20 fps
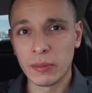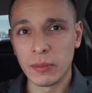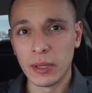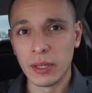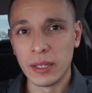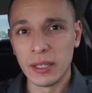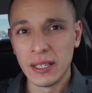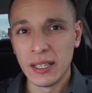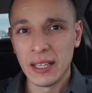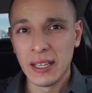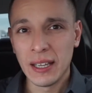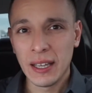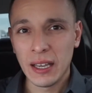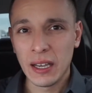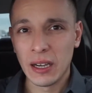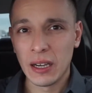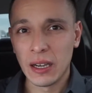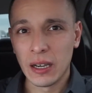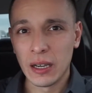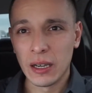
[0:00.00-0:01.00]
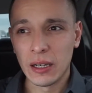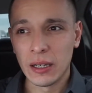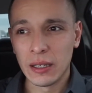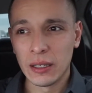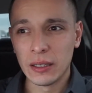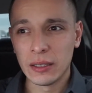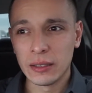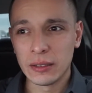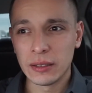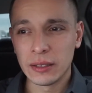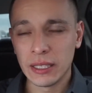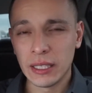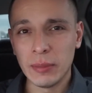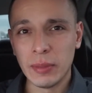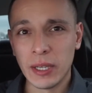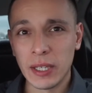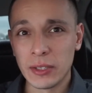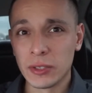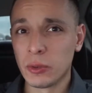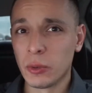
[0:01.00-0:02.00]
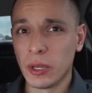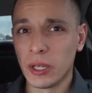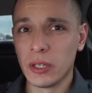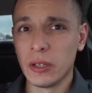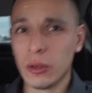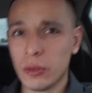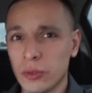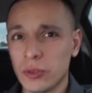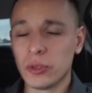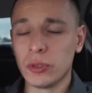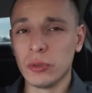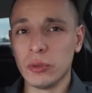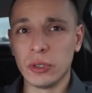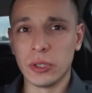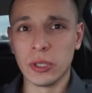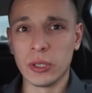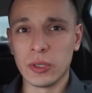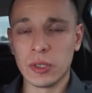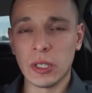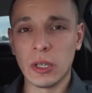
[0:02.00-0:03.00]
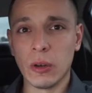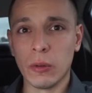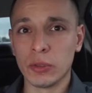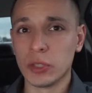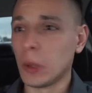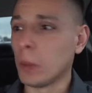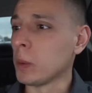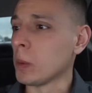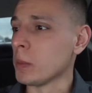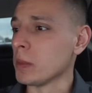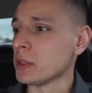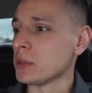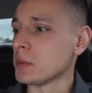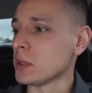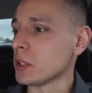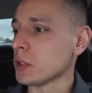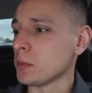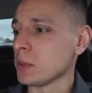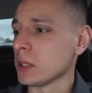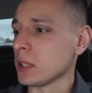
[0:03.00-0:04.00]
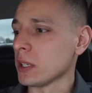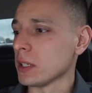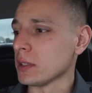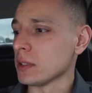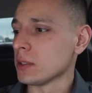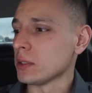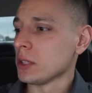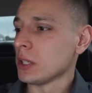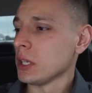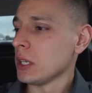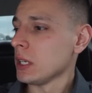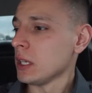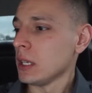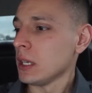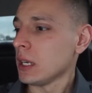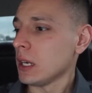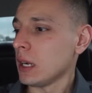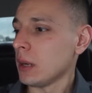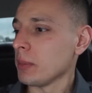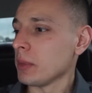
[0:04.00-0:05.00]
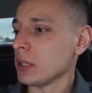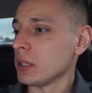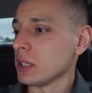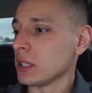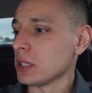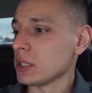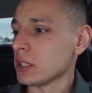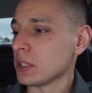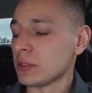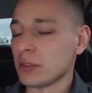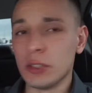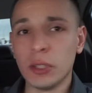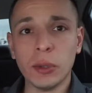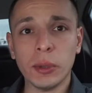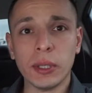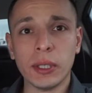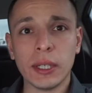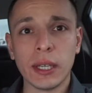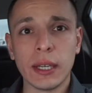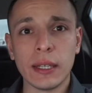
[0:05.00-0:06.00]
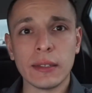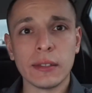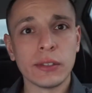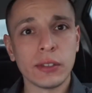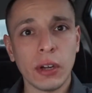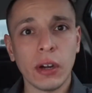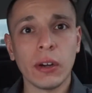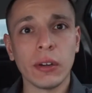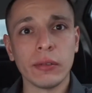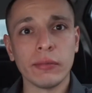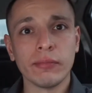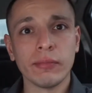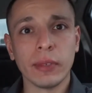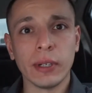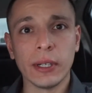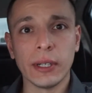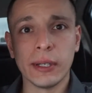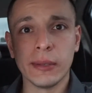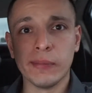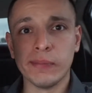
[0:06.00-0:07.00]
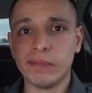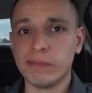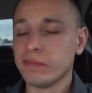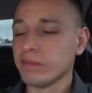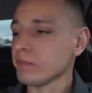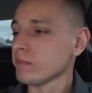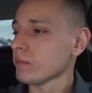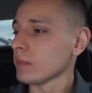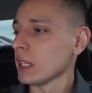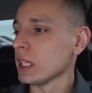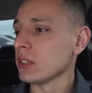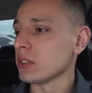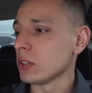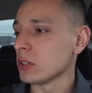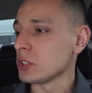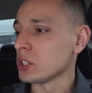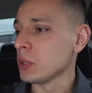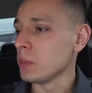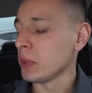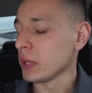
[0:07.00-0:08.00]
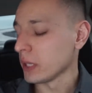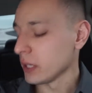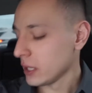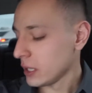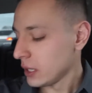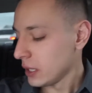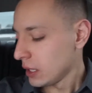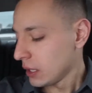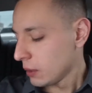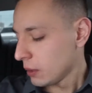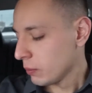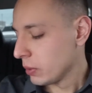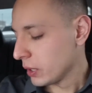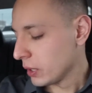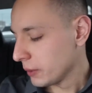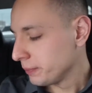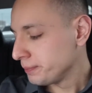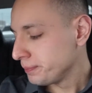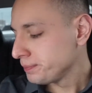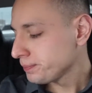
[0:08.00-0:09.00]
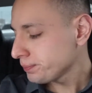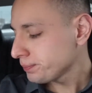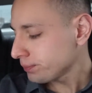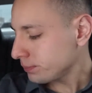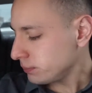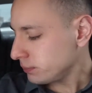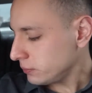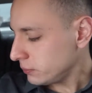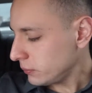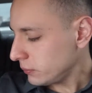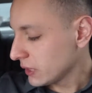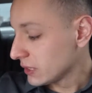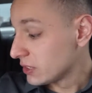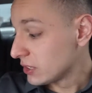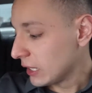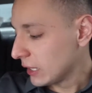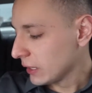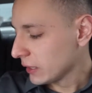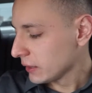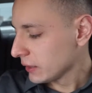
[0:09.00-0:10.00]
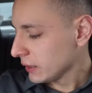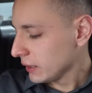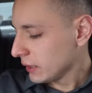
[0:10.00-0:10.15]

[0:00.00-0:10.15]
But eBay is the way to go to sell supplements, just because you can just do it and start shipping, and selling.